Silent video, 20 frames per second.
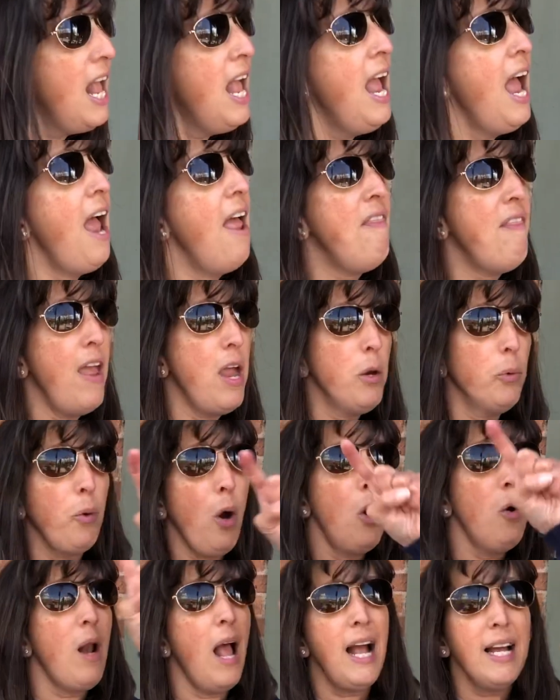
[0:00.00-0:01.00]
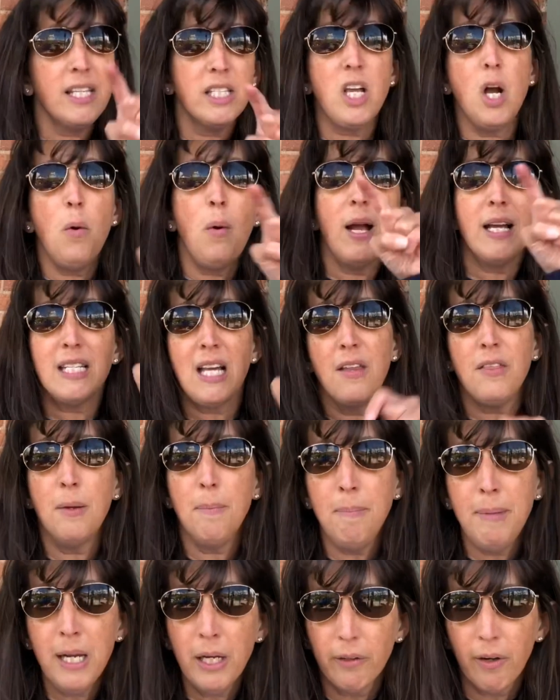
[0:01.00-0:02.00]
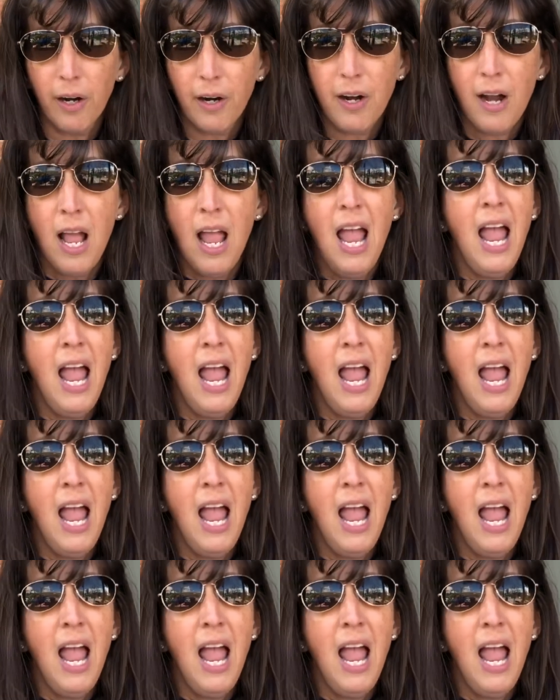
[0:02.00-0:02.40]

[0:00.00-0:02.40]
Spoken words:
and they wrote SOS on the mirror,